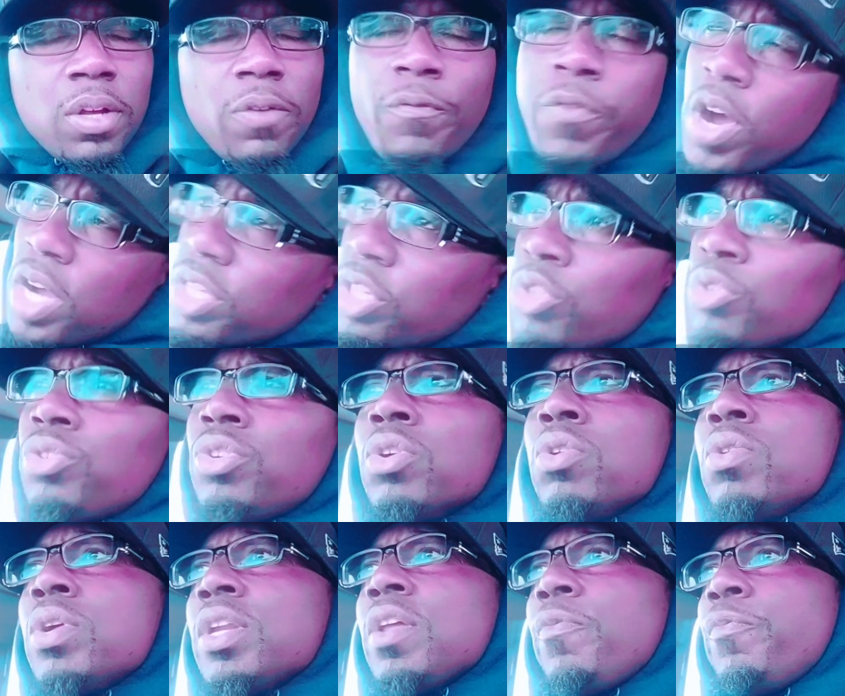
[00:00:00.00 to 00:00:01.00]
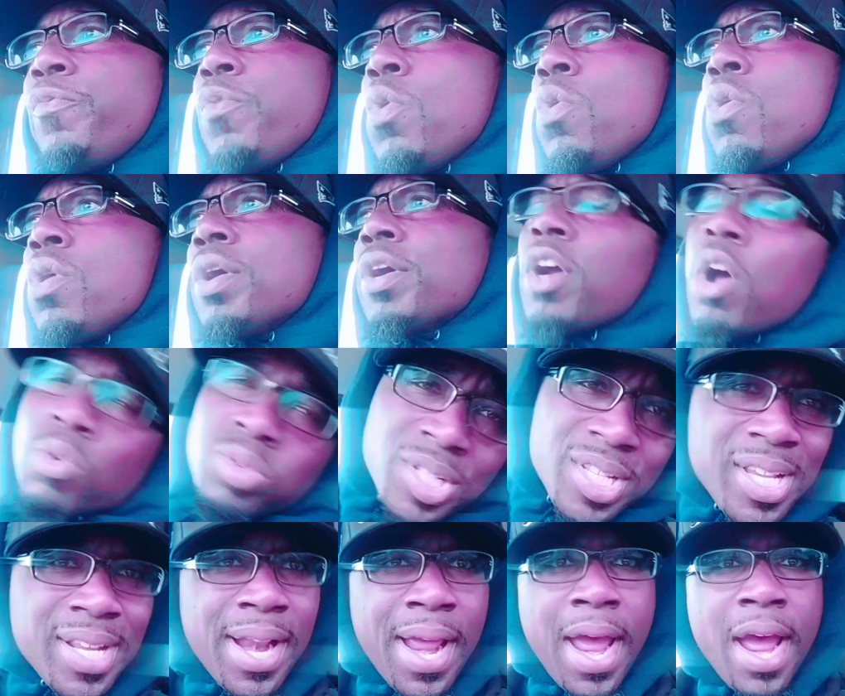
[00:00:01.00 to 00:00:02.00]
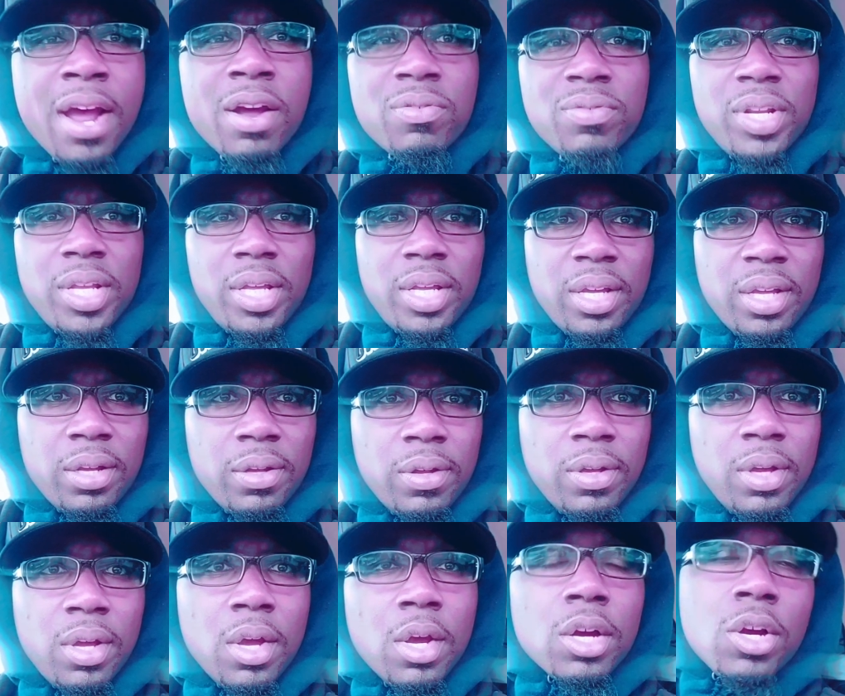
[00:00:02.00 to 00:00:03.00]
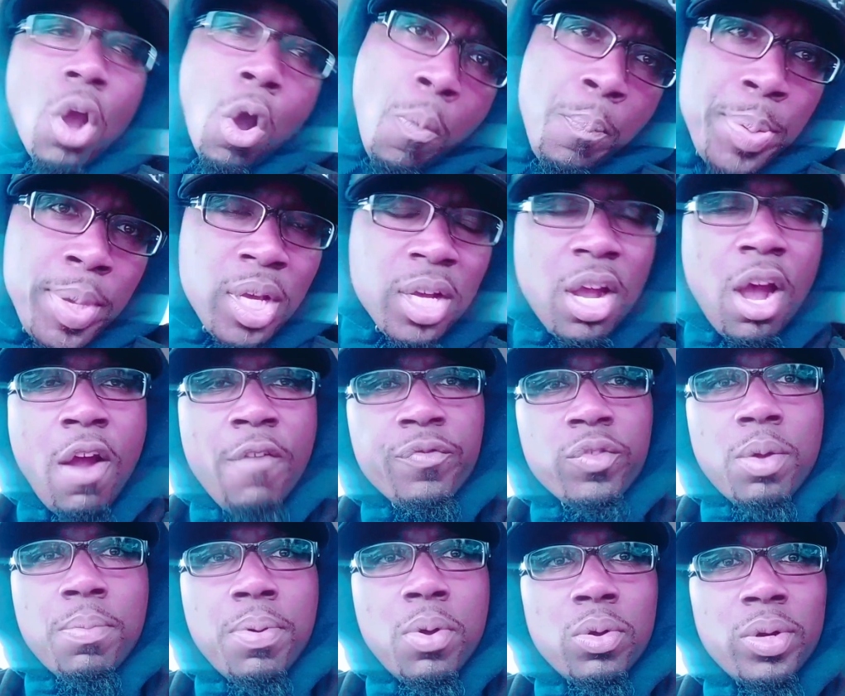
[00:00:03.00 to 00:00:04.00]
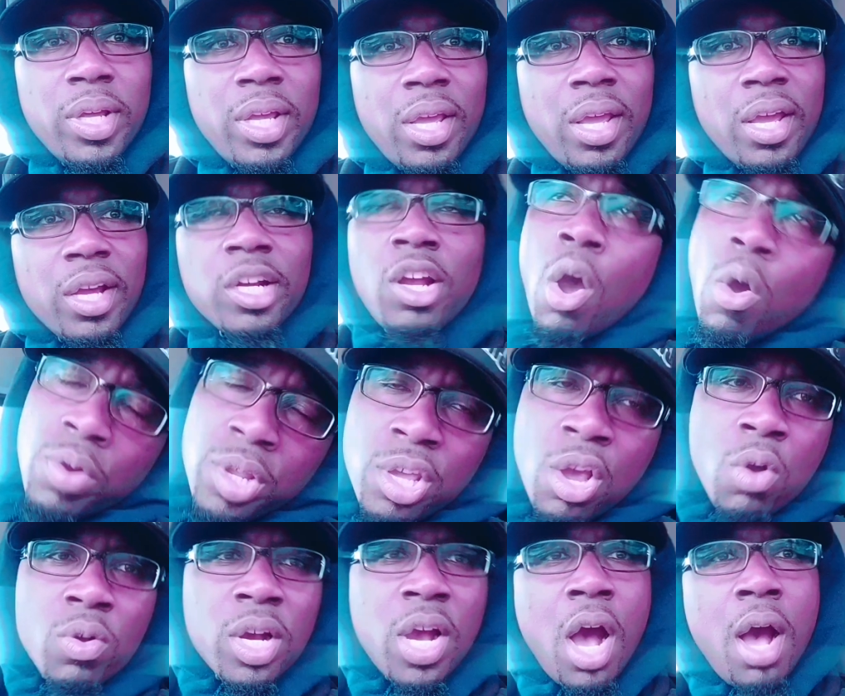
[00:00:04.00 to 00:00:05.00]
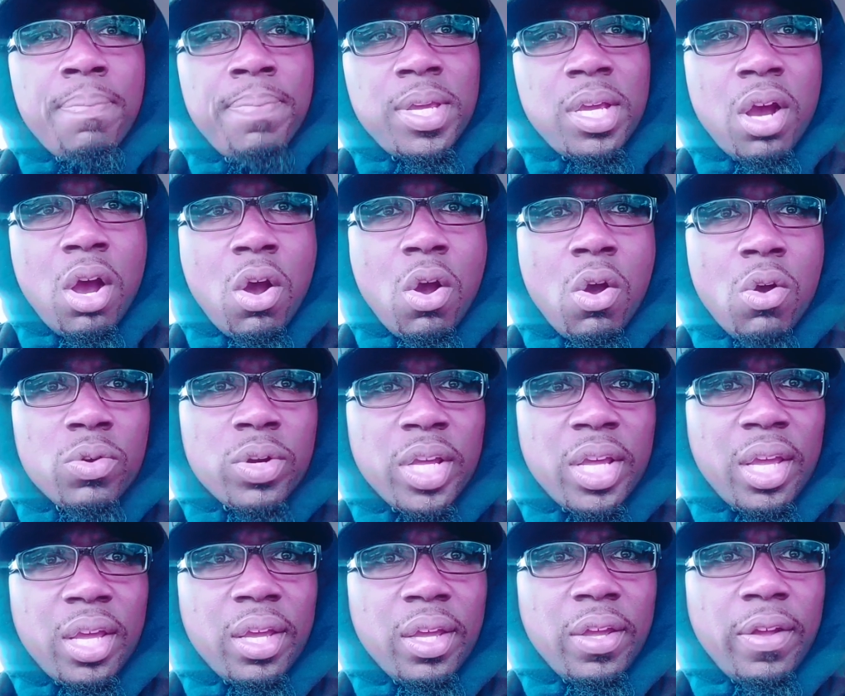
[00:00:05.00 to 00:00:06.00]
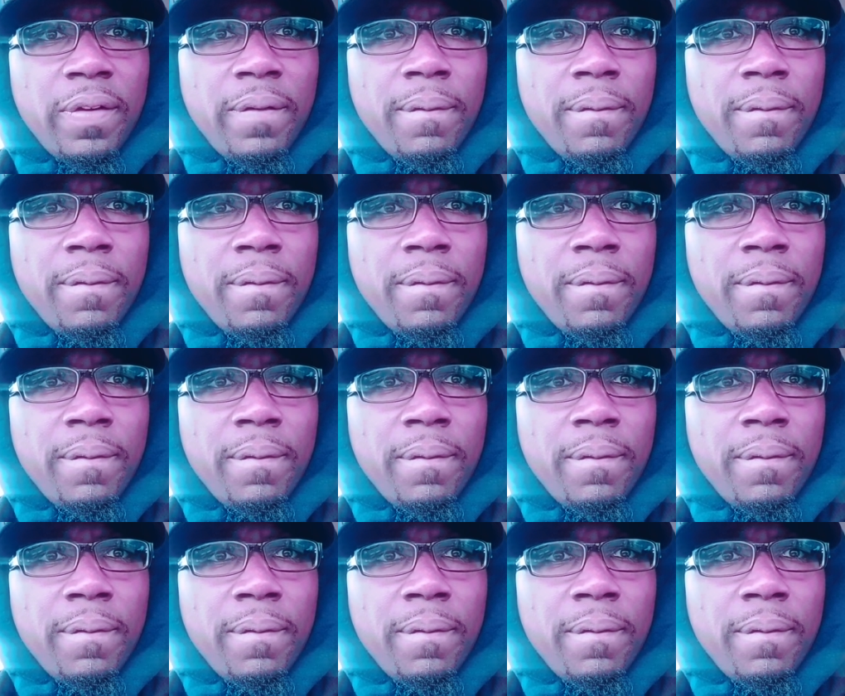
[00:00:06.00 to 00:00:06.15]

Fuck you doing it for? Go sit down then. Go be comfortable then. Go to your cubby hole then.